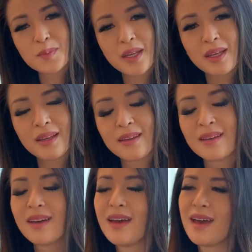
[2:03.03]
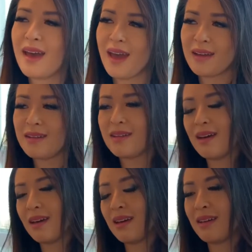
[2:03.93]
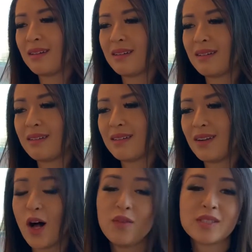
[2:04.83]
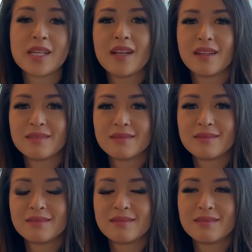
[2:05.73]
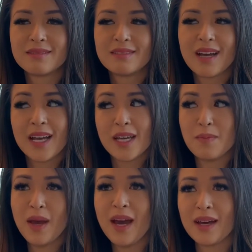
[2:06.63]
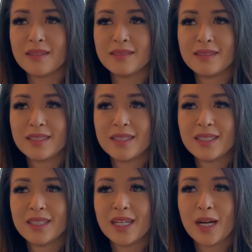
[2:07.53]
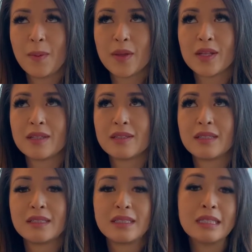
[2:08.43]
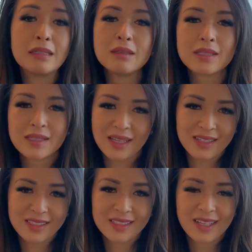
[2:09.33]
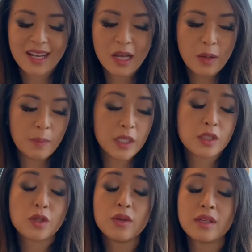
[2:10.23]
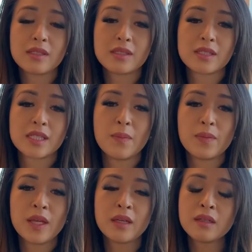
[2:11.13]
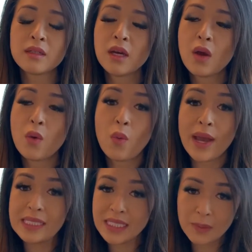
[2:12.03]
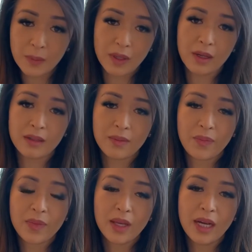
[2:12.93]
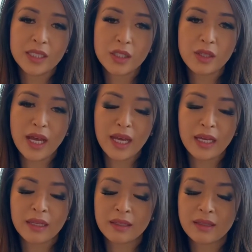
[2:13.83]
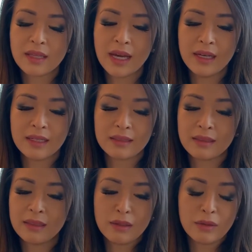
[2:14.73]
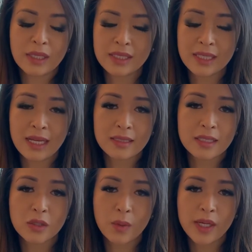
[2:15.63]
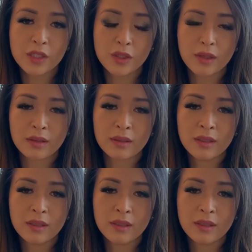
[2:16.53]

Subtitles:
me, and then all of a sudden I get mad about the littlest things. But the truth is, there's something way deeper underlying that exact situation